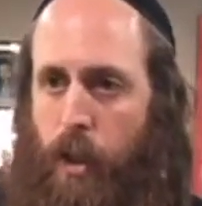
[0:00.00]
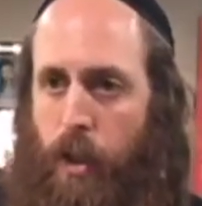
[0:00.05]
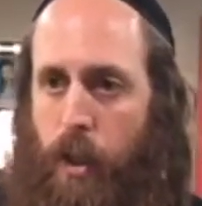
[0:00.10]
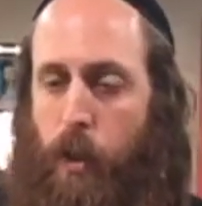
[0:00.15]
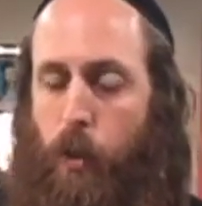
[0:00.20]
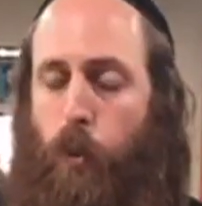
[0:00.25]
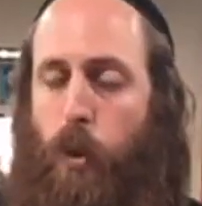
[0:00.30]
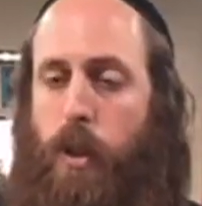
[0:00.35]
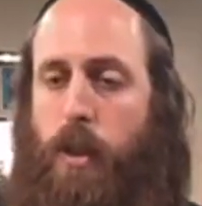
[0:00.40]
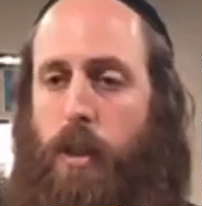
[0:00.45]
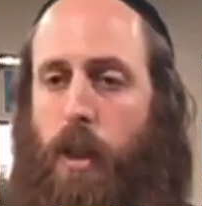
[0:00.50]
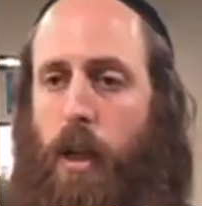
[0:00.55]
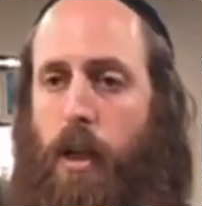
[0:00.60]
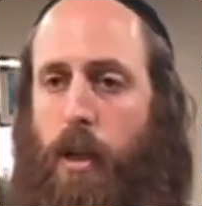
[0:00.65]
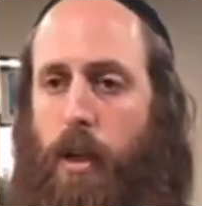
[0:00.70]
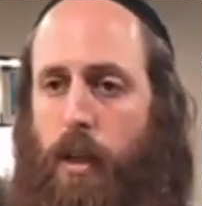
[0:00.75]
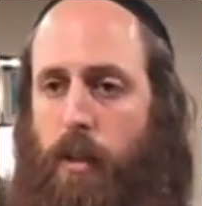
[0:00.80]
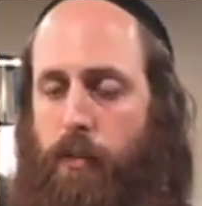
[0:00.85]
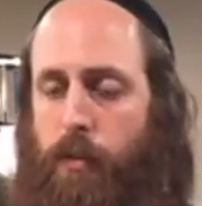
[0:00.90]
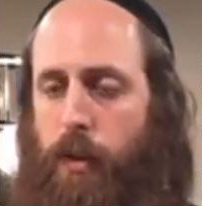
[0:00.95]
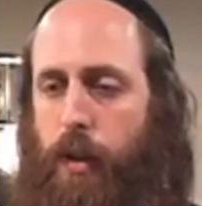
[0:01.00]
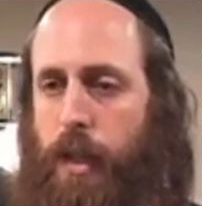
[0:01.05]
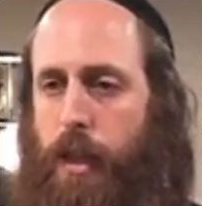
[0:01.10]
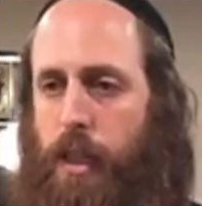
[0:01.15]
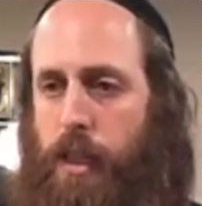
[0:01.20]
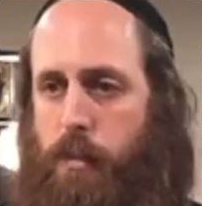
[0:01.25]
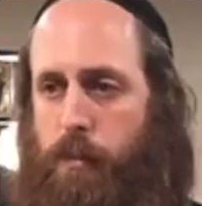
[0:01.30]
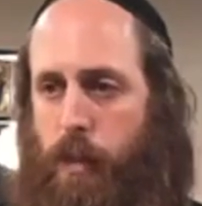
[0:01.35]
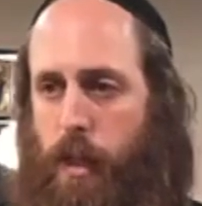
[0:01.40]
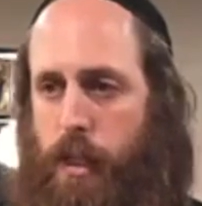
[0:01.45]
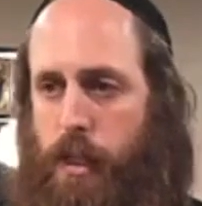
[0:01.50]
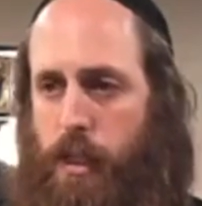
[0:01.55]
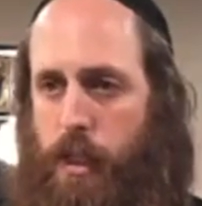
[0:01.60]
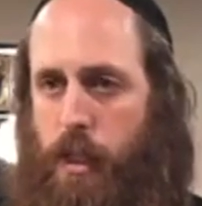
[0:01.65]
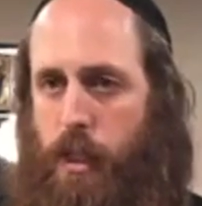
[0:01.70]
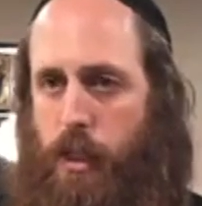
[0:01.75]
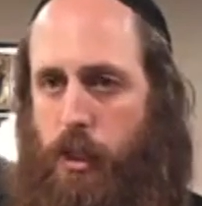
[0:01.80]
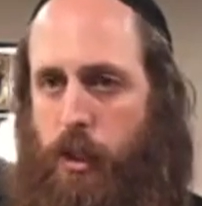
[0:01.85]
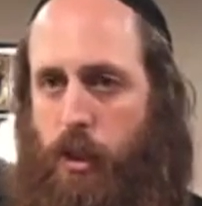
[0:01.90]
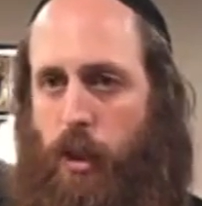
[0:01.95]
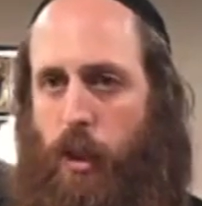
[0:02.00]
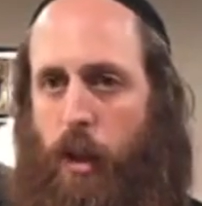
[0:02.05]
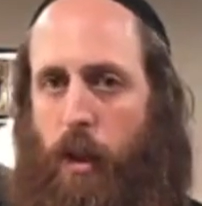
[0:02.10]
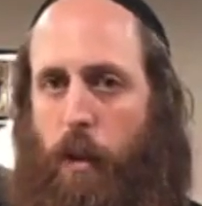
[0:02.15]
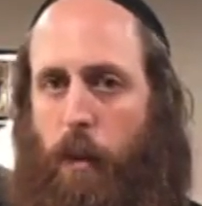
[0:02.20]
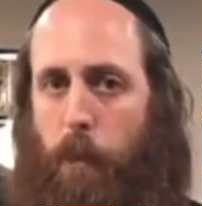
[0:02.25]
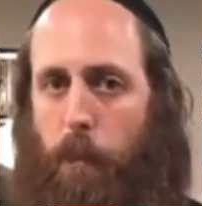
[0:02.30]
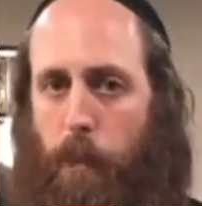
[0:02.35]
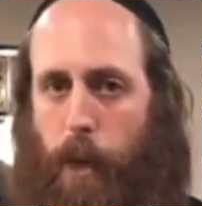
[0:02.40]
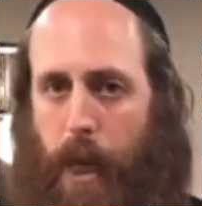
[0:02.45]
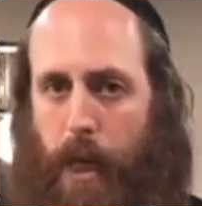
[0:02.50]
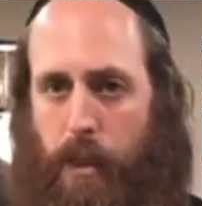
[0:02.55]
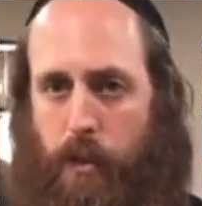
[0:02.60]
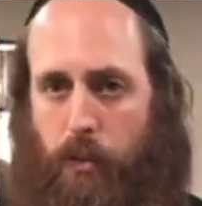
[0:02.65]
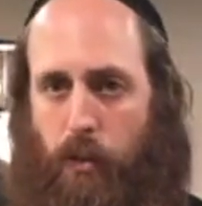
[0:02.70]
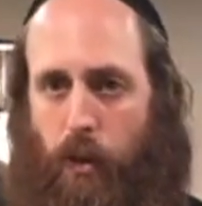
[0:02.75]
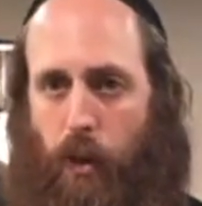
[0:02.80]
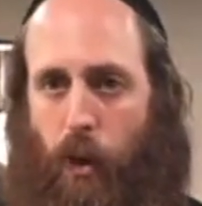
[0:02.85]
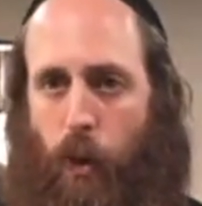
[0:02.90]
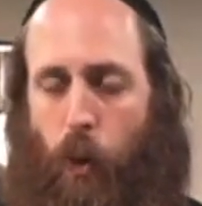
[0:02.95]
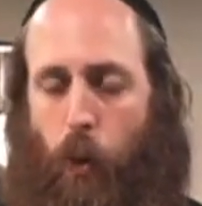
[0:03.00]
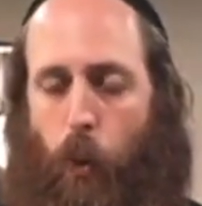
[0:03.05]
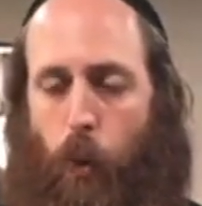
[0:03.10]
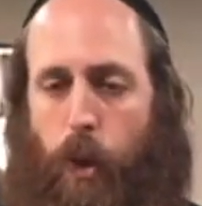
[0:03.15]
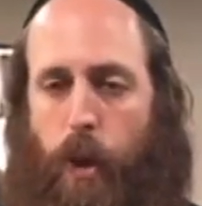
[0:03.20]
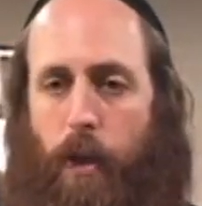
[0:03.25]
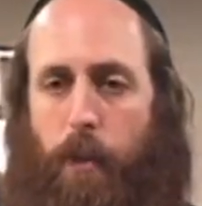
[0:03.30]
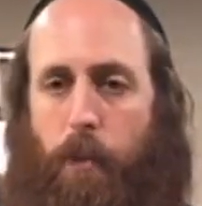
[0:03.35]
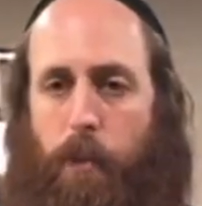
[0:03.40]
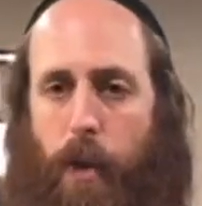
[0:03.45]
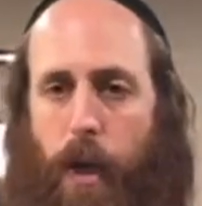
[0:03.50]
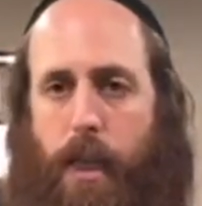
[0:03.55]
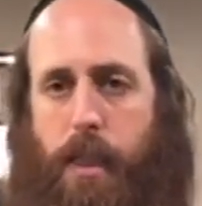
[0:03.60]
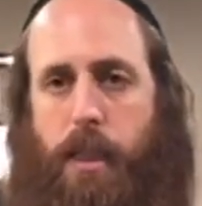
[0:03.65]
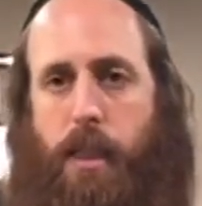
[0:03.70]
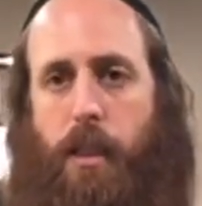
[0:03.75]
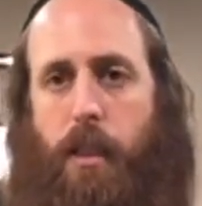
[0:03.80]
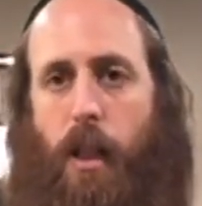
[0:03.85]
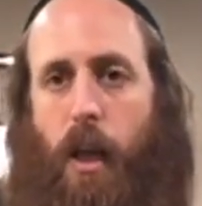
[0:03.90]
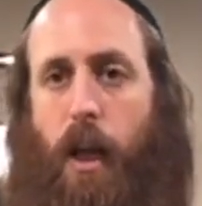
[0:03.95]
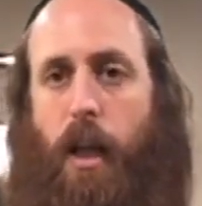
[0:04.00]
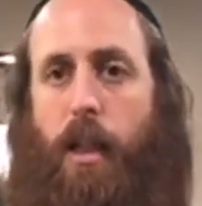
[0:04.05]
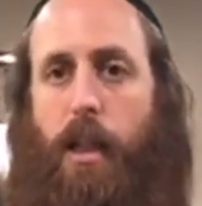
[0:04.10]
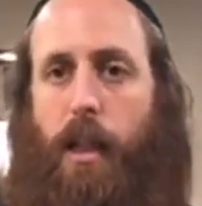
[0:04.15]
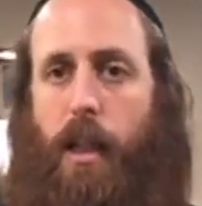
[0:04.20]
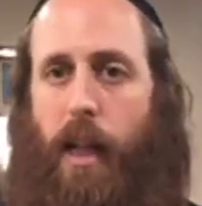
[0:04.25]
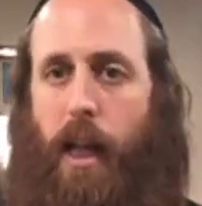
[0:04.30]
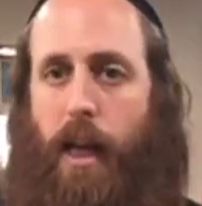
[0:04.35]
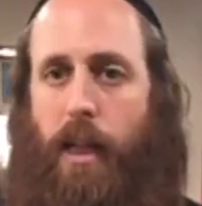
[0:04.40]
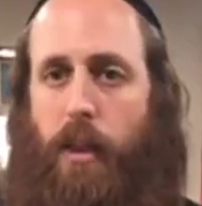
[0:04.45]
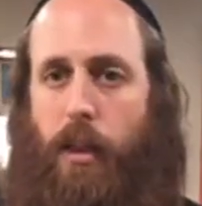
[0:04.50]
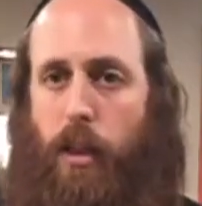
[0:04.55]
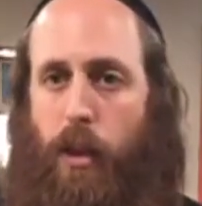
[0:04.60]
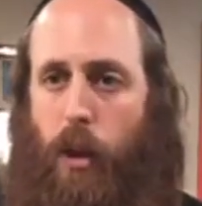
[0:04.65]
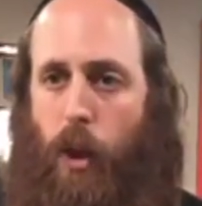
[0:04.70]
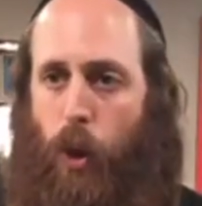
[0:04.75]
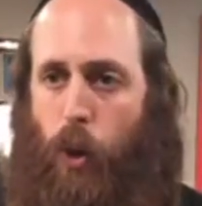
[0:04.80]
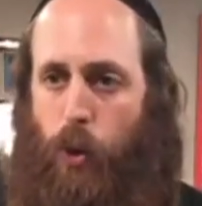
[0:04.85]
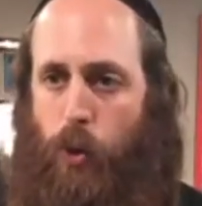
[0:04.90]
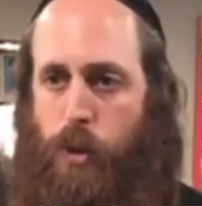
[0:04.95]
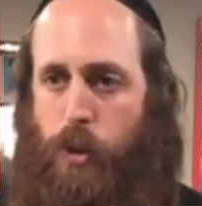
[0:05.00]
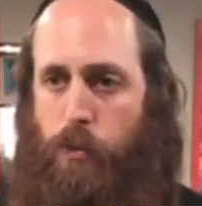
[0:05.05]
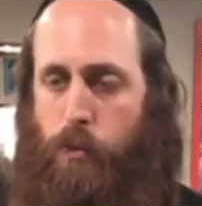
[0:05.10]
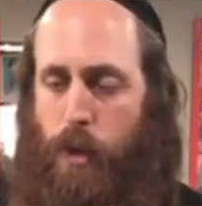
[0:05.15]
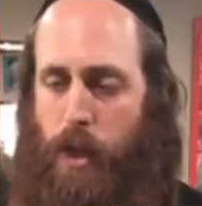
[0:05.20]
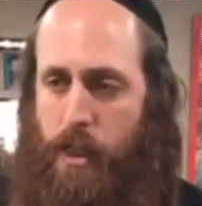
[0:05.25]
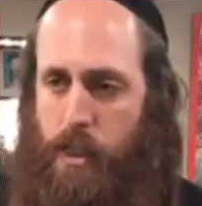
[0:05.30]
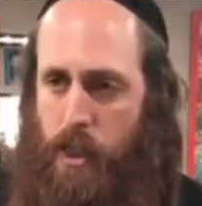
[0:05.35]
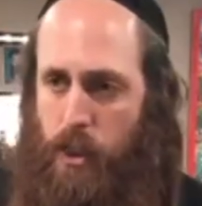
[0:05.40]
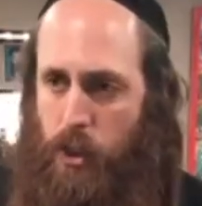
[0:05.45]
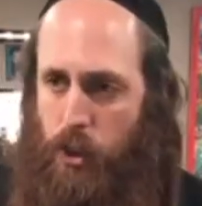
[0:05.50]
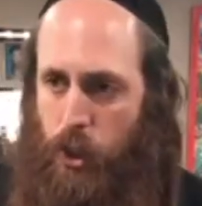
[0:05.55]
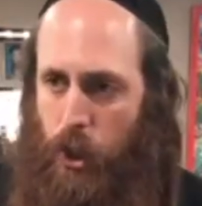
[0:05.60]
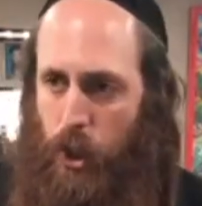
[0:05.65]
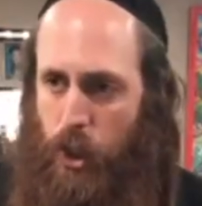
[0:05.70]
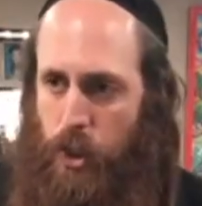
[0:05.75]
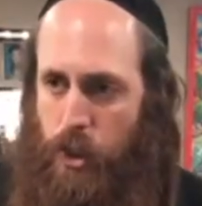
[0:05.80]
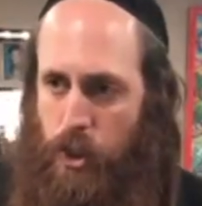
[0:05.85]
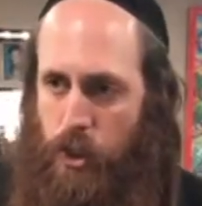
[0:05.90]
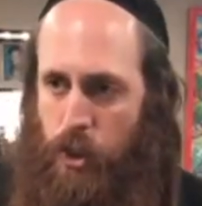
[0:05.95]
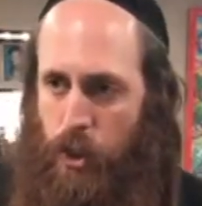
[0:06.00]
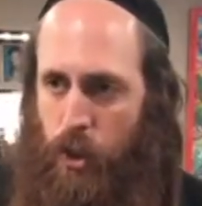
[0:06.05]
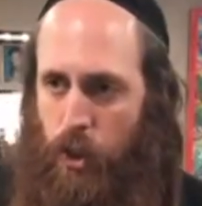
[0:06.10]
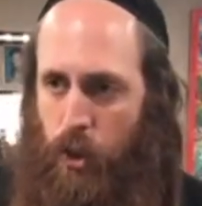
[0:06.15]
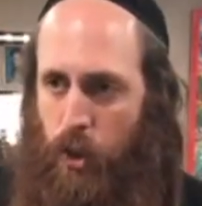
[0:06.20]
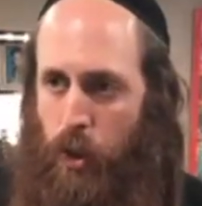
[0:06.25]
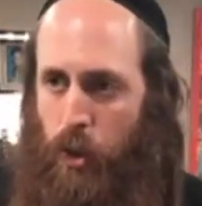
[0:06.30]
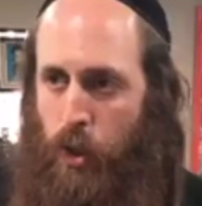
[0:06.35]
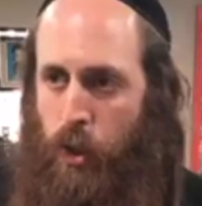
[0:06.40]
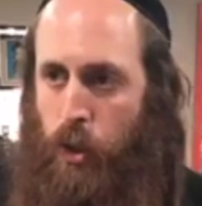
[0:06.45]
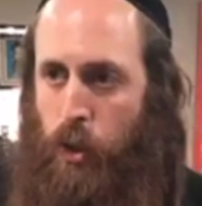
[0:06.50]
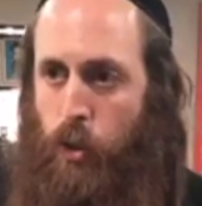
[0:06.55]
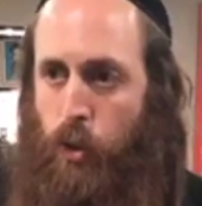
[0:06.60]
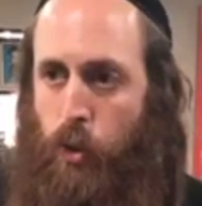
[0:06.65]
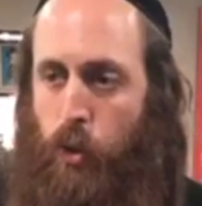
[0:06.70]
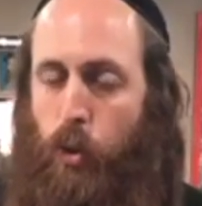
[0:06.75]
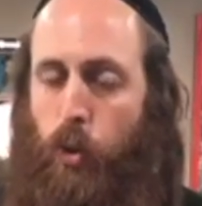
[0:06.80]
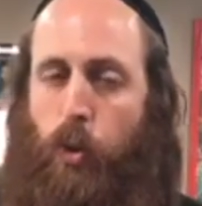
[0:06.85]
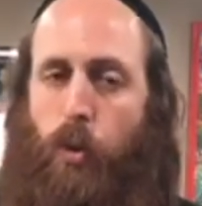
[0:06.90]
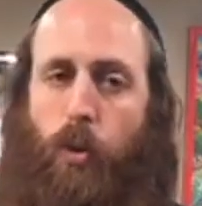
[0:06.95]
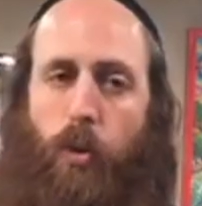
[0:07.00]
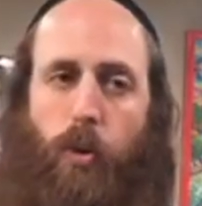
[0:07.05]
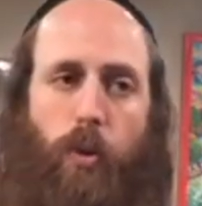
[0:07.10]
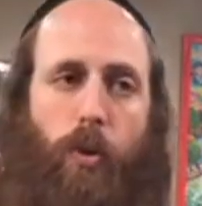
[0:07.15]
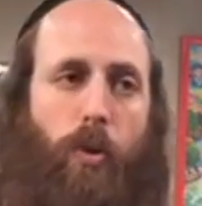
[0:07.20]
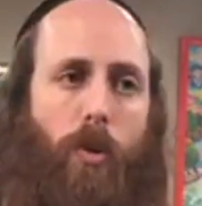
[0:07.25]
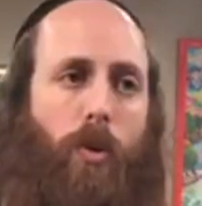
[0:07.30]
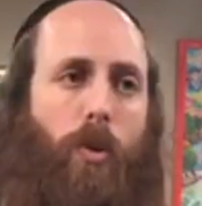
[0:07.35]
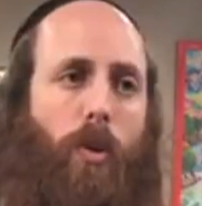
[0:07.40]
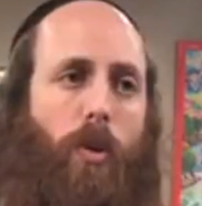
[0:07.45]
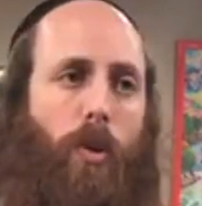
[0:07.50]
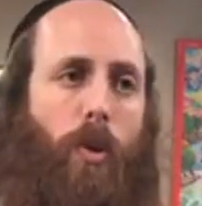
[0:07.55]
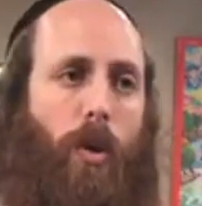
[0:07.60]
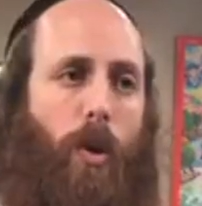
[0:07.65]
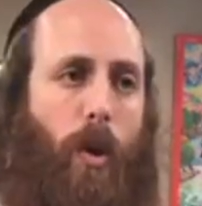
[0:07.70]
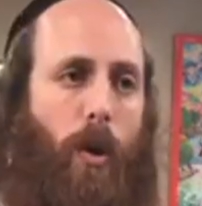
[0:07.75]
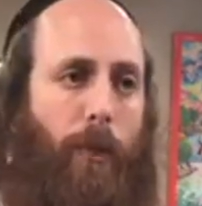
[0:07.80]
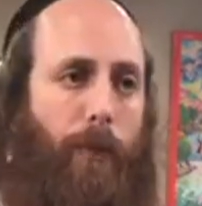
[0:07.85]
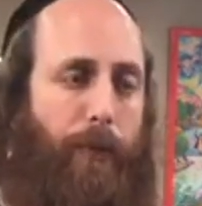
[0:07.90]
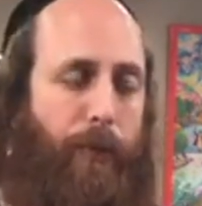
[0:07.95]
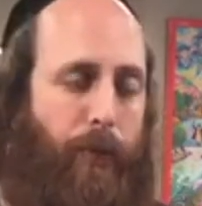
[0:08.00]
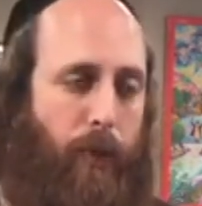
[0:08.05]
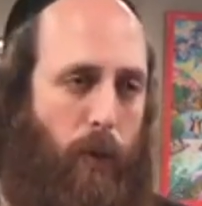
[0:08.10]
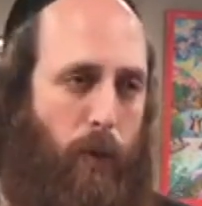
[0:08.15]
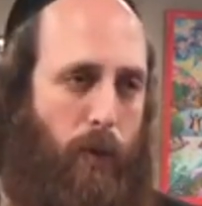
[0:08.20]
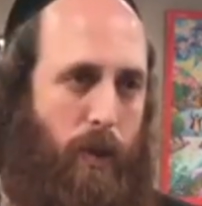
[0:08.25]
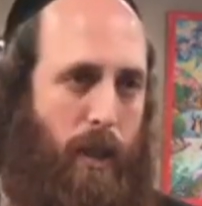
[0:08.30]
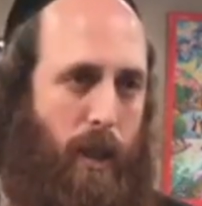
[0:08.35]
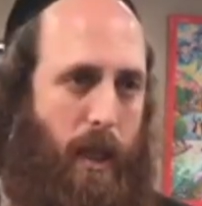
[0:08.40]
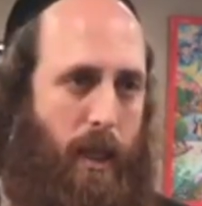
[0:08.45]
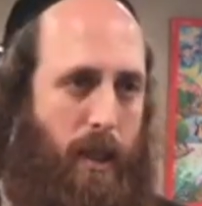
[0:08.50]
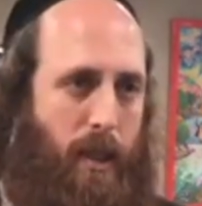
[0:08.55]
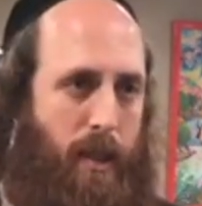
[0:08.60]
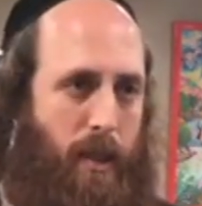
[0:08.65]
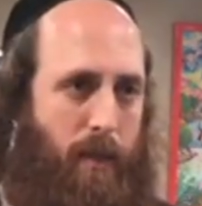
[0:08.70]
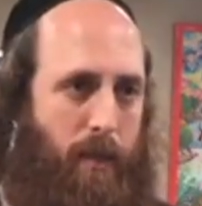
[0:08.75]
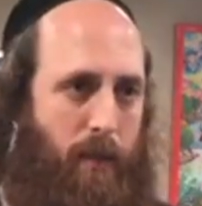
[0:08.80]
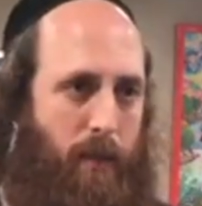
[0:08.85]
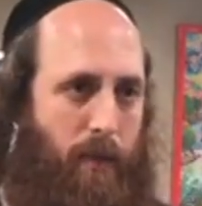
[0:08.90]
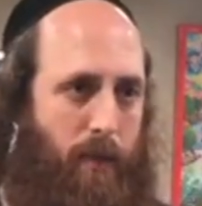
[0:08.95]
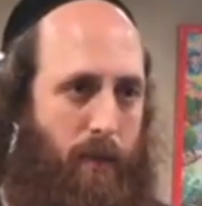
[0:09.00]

that will deliver his message. But we must not let those messengers to confuse us